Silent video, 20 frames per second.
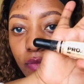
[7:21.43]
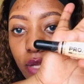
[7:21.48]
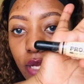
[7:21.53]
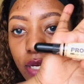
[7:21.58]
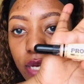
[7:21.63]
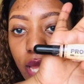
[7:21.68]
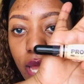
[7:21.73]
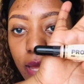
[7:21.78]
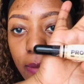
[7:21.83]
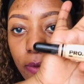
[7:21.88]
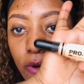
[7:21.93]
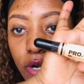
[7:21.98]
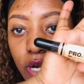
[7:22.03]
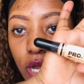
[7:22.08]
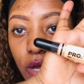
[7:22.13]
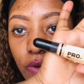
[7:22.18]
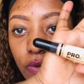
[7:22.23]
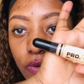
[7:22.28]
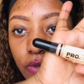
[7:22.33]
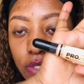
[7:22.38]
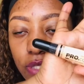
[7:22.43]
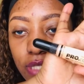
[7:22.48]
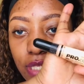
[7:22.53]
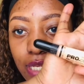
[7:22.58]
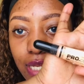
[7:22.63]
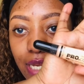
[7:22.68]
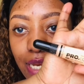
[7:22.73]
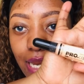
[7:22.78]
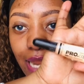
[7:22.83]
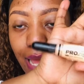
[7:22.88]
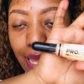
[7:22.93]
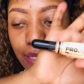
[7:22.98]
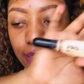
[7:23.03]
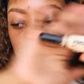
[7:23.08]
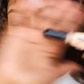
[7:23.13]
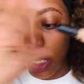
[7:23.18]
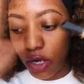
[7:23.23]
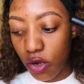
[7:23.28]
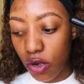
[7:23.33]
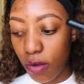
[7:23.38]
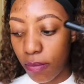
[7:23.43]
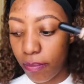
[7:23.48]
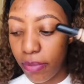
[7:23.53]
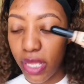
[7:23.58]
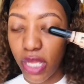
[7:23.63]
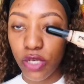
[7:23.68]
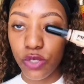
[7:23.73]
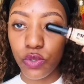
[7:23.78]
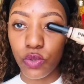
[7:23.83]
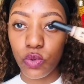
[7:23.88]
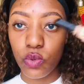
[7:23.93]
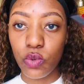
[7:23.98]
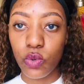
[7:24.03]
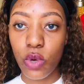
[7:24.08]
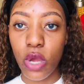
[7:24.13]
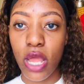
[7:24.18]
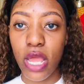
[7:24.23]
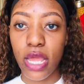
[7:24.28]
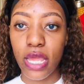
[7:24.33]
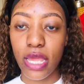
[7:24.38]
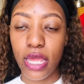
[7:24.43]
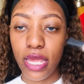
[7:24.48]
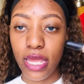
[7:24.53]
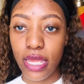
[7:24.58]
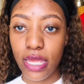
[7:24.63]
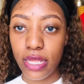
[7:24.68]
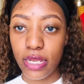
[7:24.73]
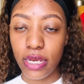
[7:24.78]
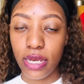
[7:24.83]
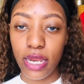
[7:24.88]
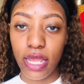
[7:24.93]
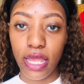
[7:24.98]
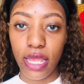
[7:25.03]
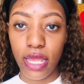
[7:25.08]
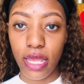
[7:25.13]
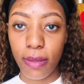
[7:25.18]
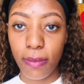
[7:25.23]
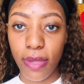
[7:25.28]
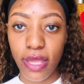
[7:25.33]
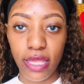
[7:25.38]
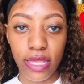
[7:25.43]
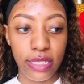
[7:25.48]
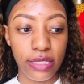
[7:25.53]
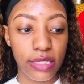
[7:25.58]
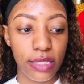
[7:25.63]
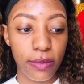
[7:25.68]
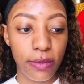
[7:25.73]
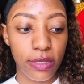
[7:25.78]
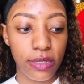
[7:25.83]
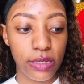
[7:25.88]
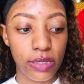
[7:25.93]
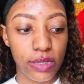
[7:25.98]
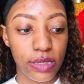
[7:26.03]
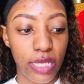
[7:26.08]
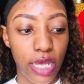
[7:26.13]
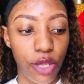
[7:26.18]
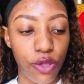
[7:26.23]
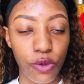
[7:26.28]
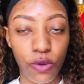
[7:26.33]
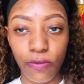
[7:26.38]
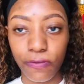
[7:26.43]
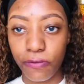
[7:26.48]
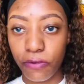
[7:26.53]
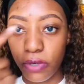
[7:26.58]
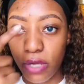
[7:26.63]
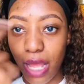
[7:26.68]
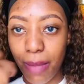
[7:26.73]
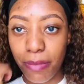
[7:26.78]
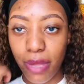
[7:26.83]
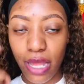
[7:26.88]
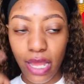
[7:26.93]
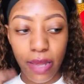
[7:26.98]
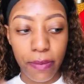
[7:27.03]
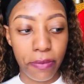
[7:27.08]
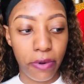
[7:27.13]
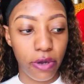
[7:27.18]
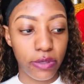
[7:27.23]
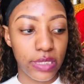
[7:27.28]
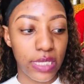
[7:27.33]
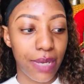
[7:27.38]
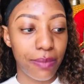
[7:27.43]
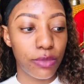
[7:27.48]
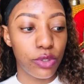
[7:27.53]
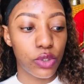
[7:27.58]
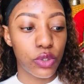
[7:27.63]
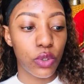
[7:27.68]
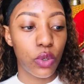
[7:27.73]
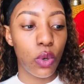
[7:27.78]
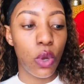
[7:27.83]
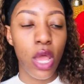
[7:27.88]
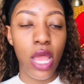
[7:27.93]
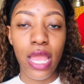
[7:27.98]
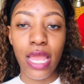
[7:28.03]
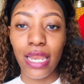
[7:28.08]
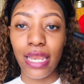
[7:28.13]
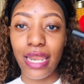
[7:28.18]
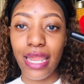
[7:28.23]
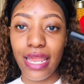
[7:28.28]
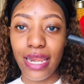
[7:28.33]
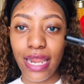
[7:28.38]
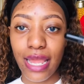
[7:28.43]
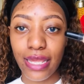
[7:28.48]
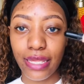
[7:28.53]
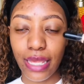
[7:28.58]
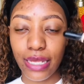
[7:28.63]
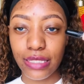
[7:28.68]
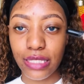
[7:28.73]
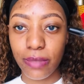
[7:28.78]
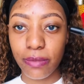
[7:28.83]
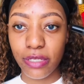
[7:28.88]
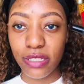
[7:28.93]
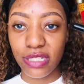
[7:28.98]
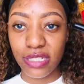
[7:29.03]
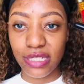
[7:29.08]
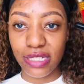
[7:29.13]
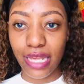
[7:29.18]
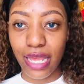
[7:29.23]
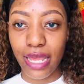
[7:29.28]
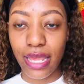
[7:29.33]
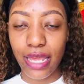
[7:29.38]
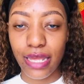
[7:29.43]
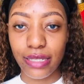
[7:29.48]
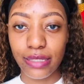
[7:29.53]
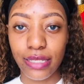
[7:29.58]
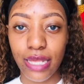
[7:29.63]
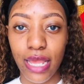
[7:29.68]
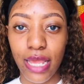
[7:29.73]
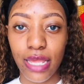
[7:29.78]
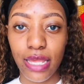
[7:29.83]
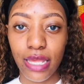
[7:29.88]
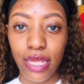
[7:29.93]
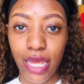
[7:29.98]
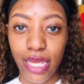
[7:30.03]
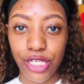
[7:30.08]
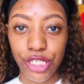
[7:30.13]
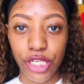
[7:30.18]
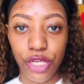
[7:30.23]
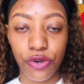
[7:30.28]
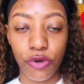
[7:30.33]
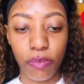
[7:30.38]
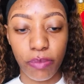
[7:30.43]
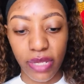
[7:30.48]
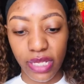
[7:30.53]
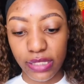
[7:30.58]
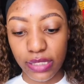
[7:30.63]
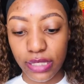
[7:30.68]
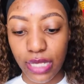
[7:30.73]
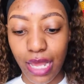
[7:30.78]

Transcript: Ngiyayibona ukuthi i-lighter compared ku le bengiyisebenzisayo for ama eyebrows ami. So lena ngiyasebenzisa as i-eyeshadow base